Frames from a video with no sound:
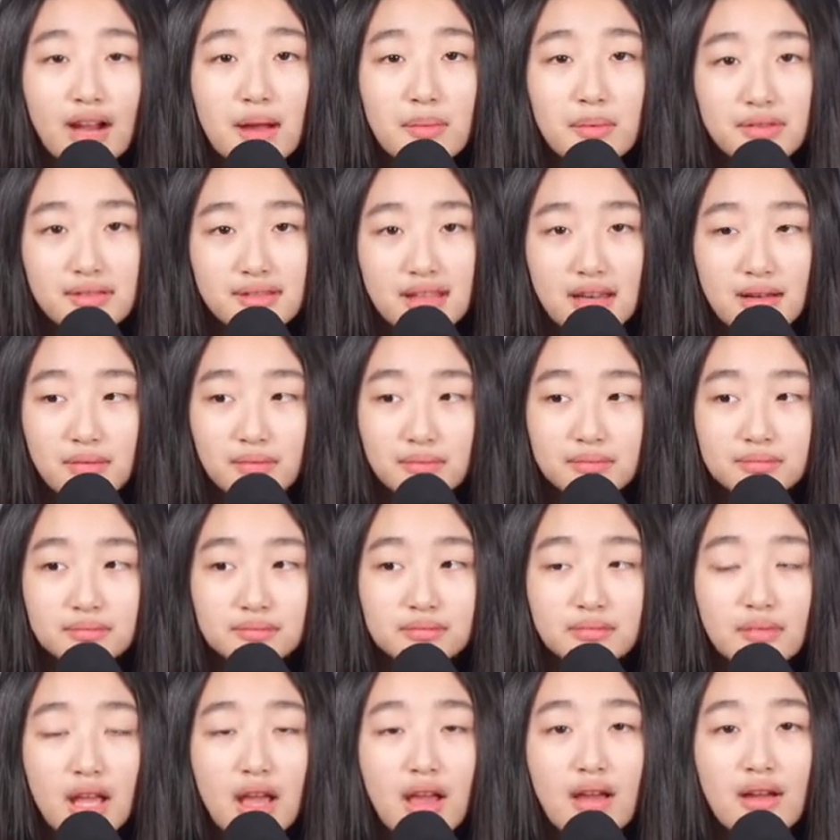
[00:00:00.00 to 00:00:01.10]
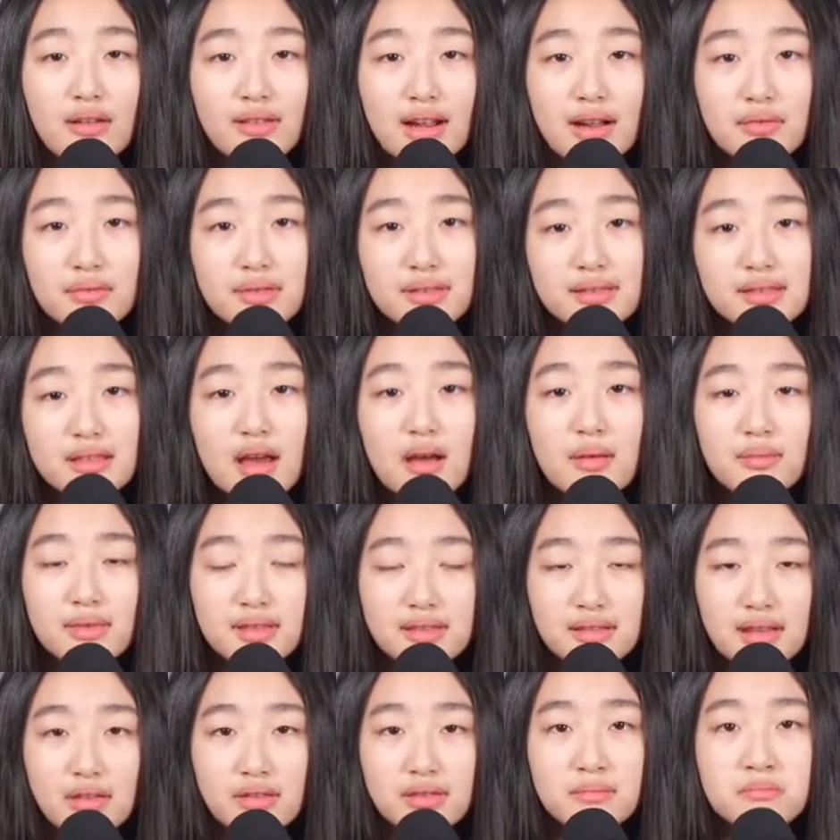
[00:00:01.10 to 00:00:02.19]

Ribosome. Ribosome is the